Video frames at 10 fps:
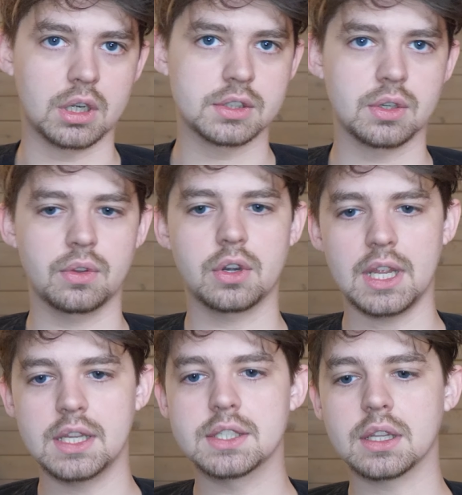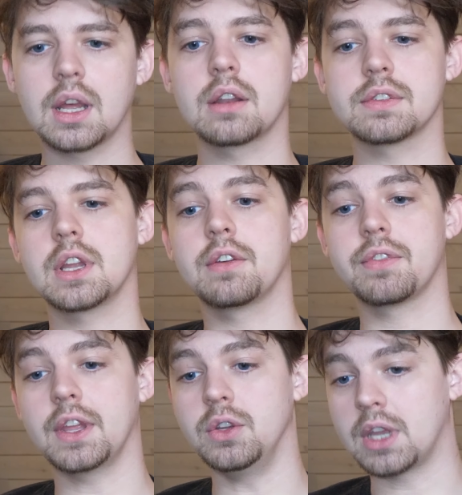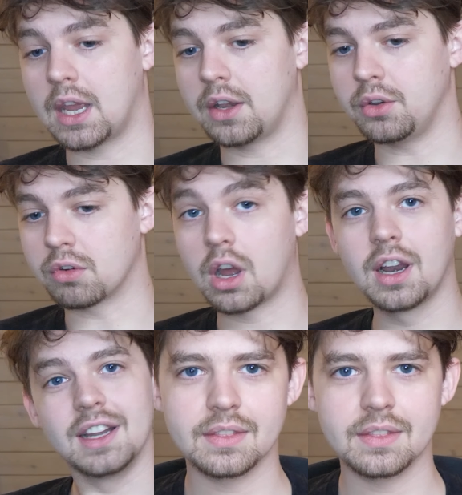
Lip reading: So there is a lot of stuff that you can do wrong.